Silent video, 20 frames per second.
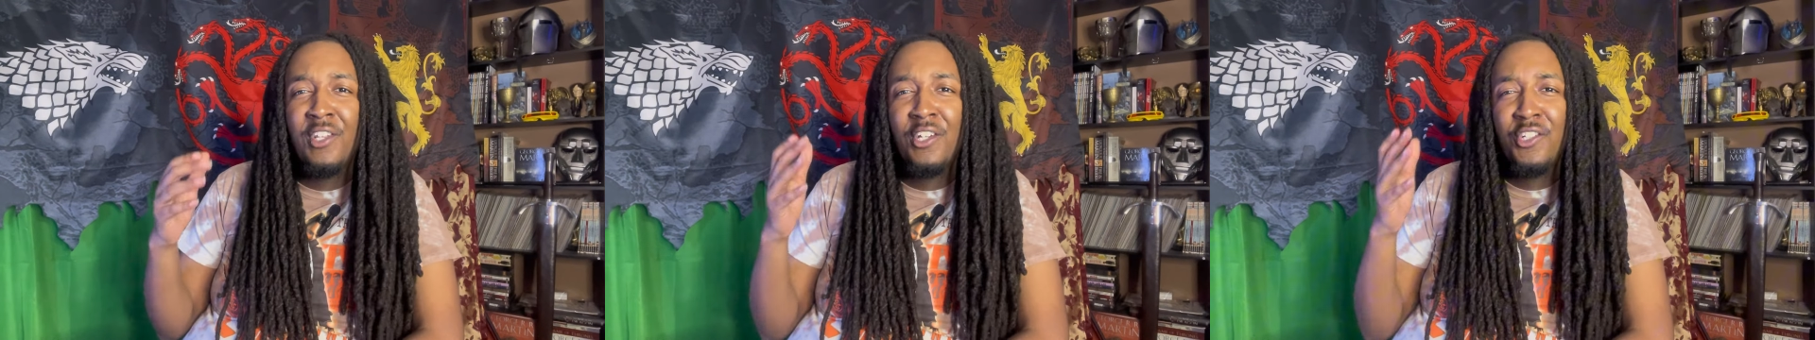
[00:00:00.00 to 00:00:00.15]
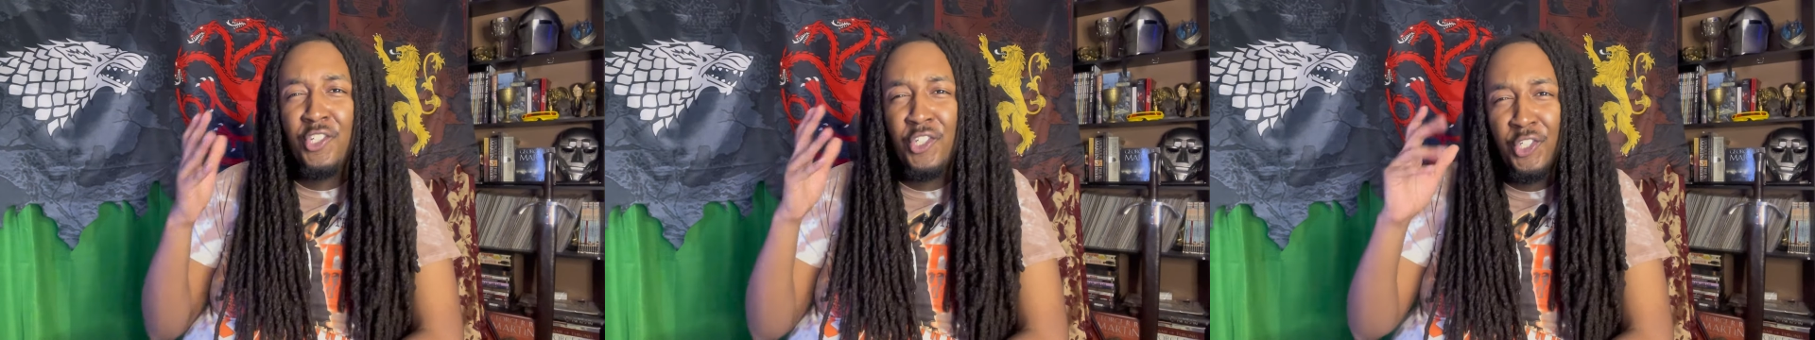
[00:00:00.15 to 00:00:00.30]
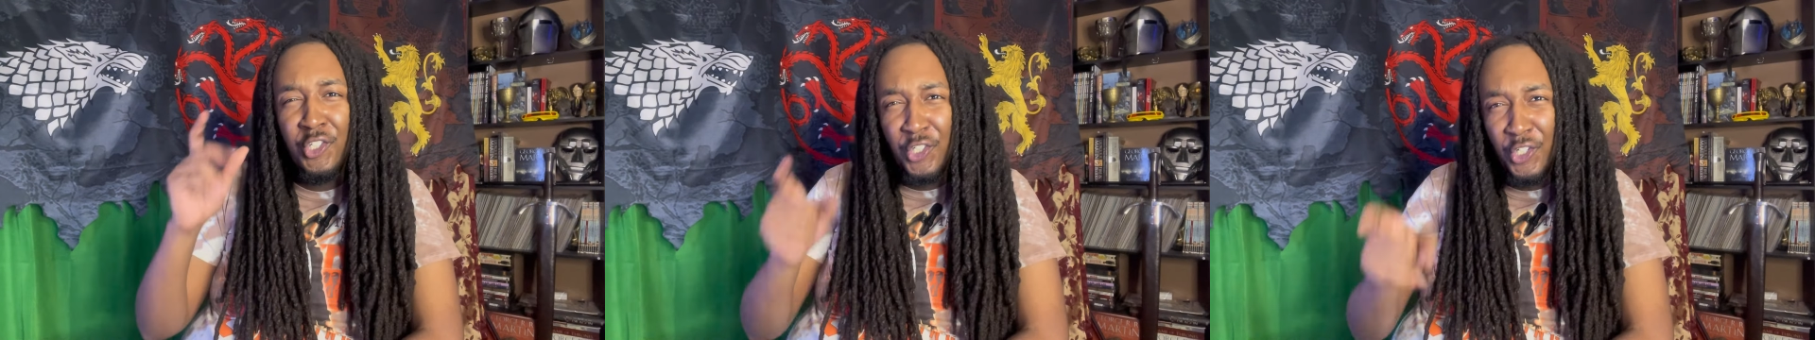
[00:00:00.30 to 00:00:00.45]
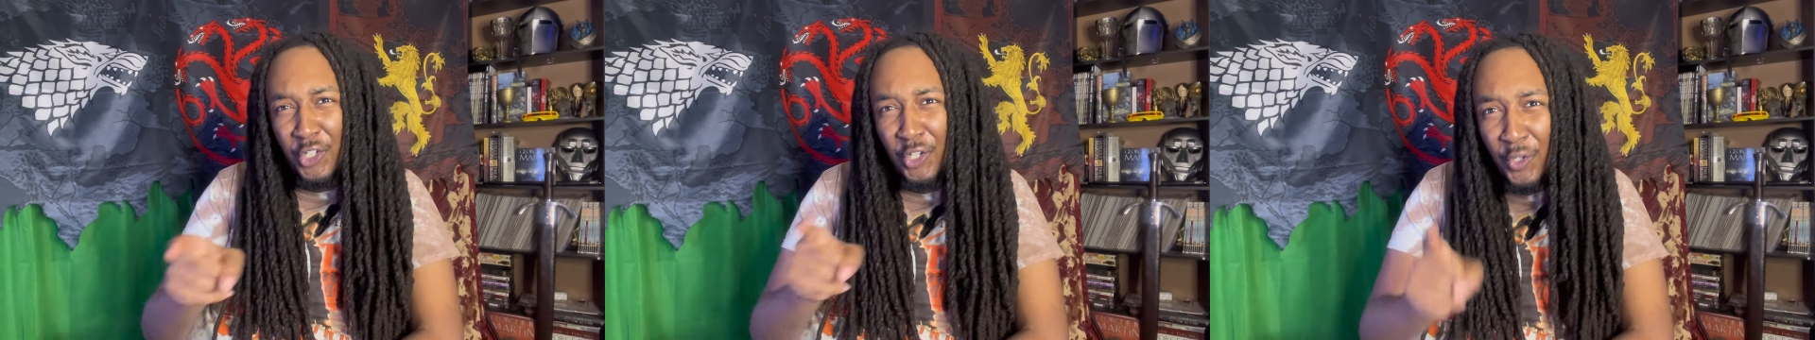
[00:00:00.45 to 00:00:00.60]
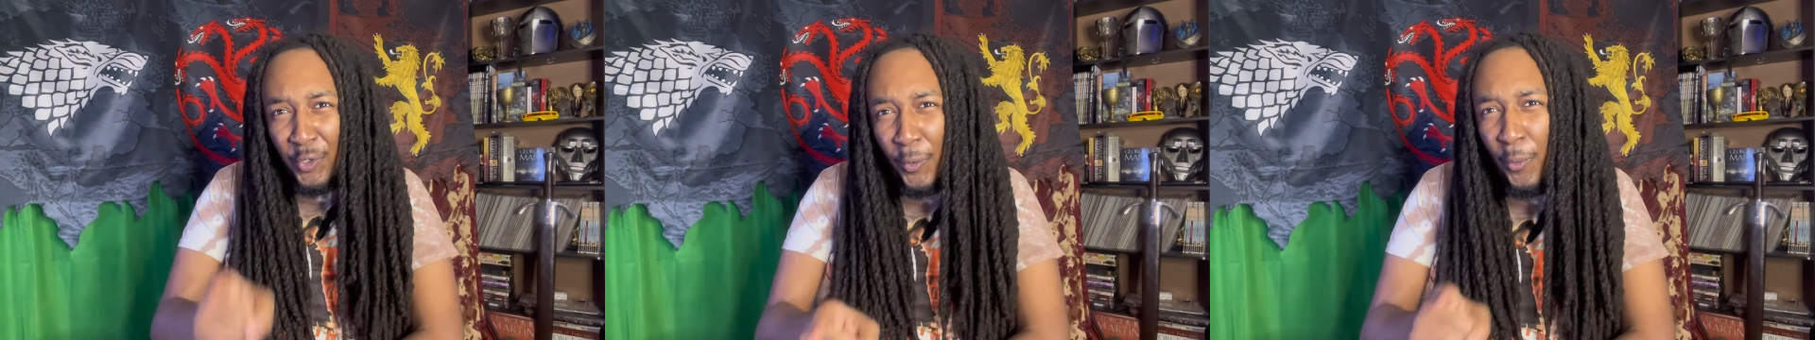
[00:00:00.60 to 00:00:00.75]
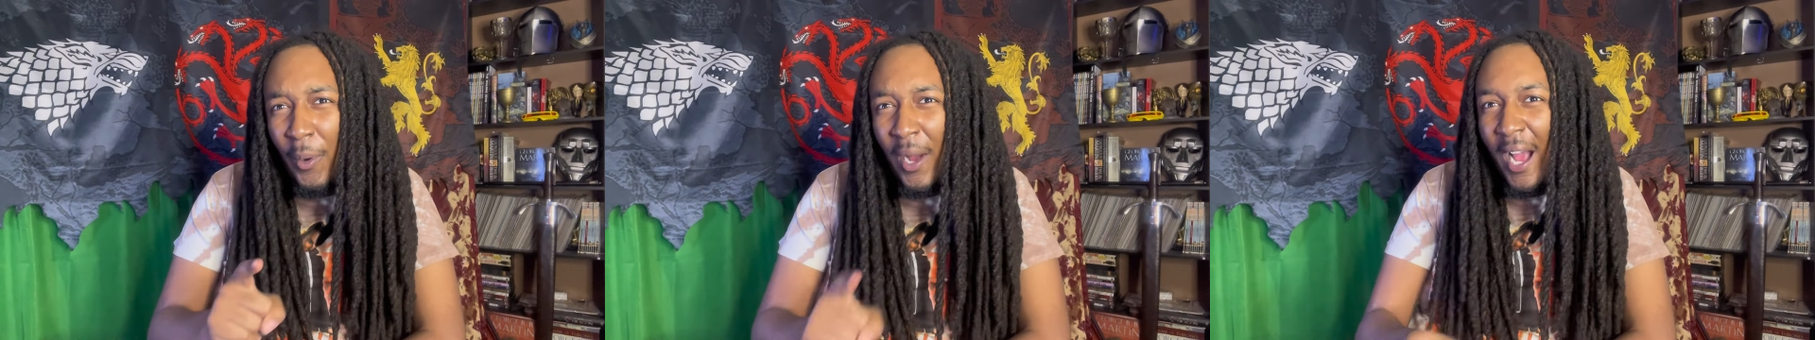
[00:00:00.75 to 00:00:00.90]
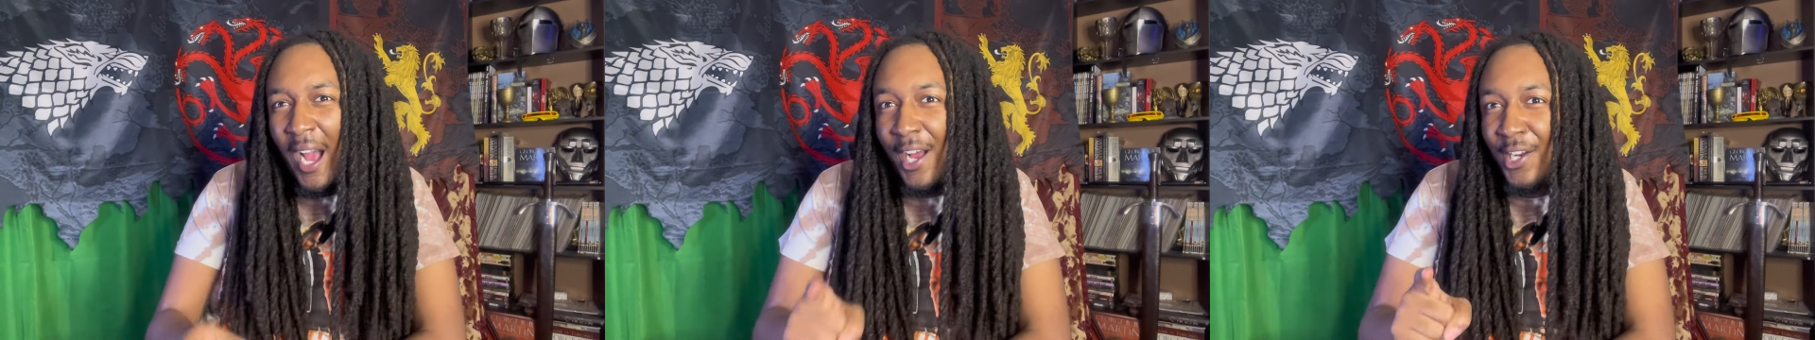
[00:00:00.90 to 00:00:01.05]
that
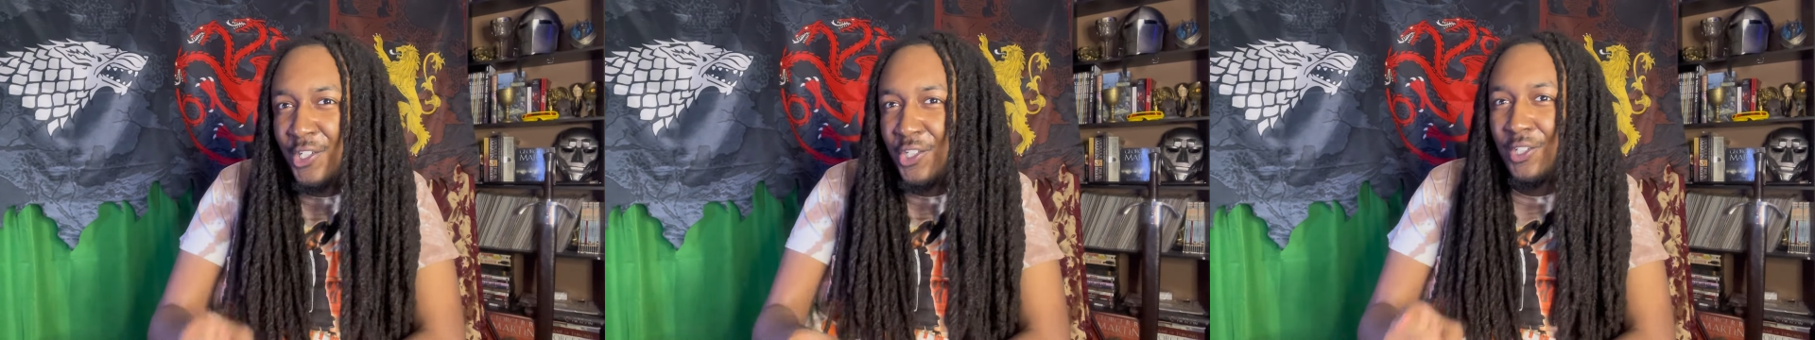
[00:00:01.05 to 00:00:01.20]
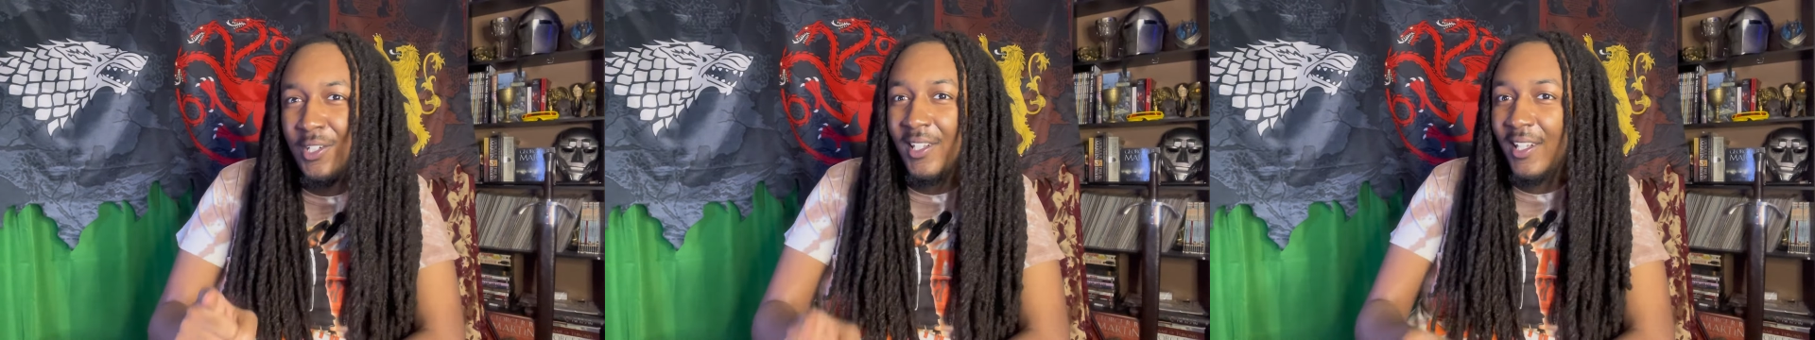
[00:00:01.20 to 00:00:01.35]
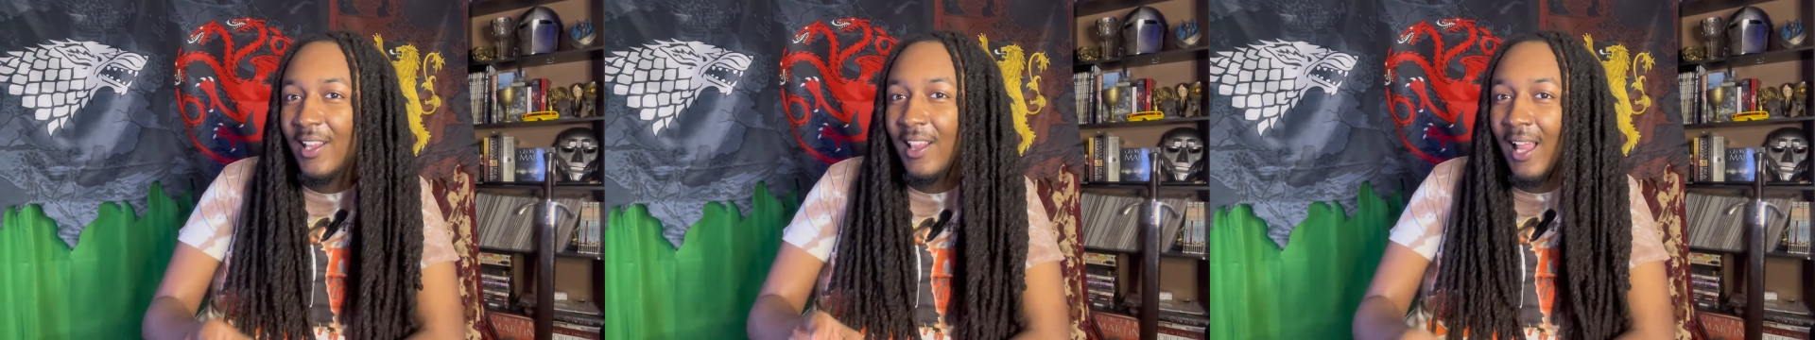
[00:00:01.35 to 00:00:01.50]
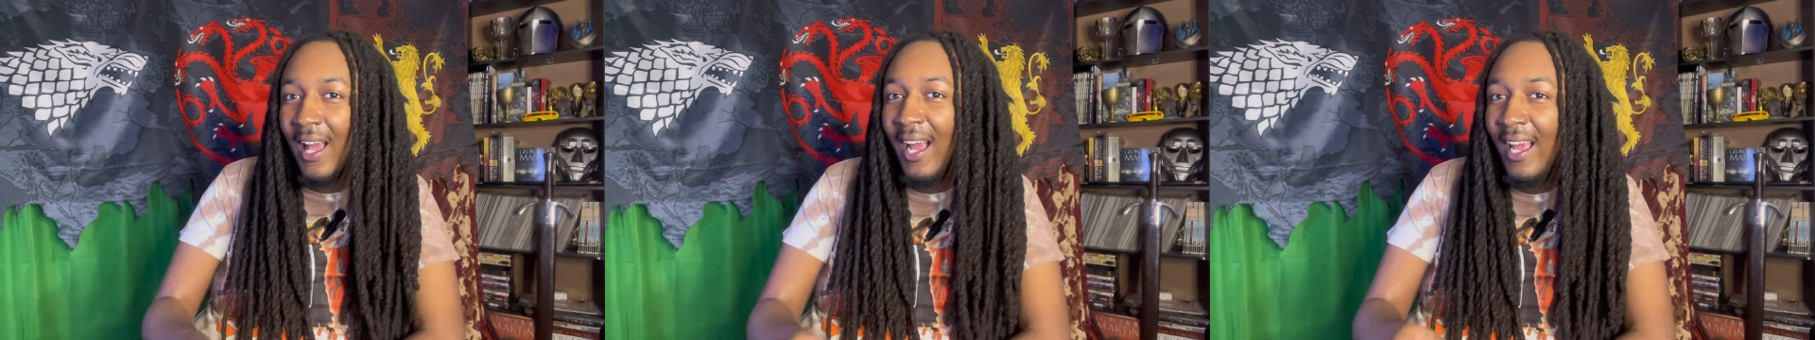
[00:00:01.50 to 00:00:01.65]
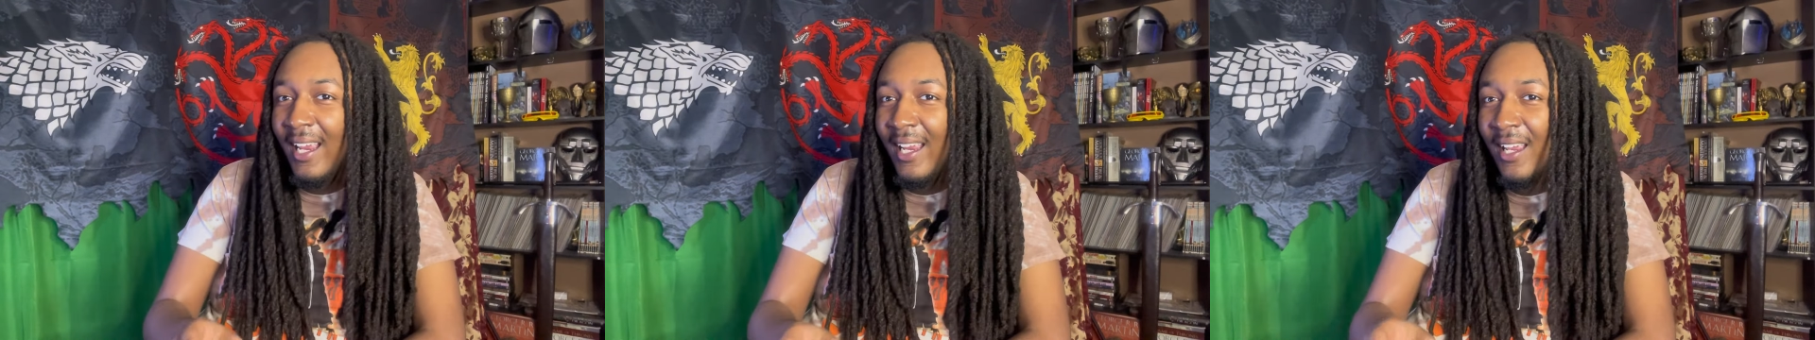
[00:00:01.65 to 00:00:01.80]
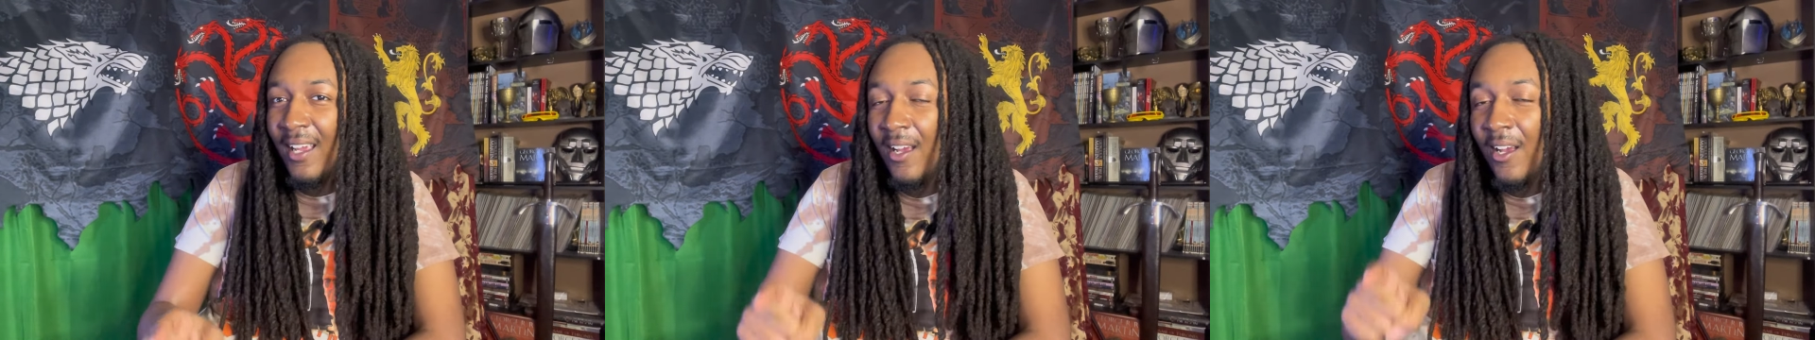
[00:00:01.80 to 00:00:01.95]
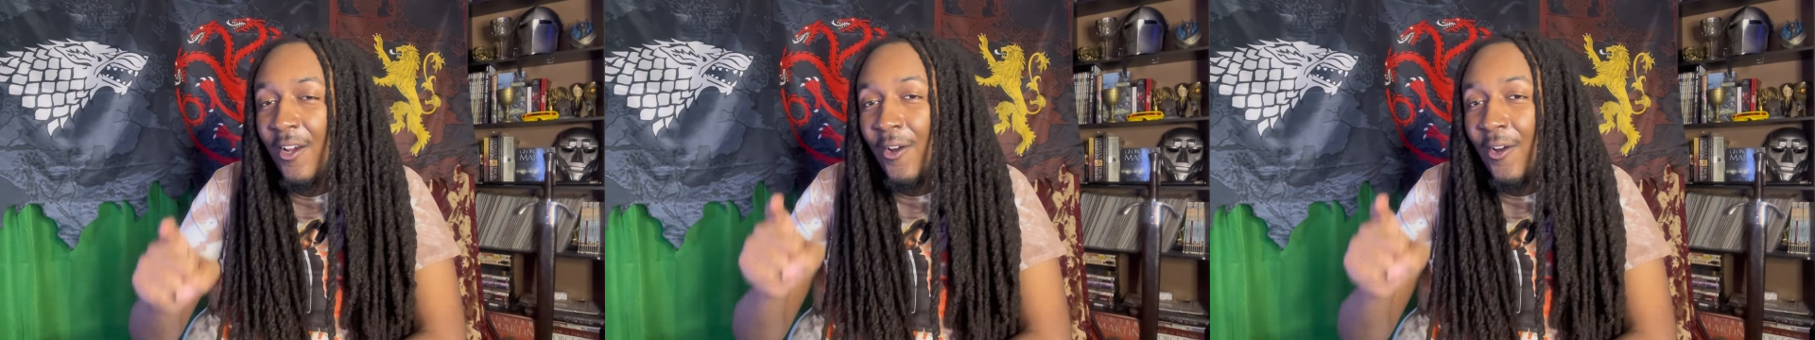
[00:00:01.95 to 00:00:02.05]
you actually like?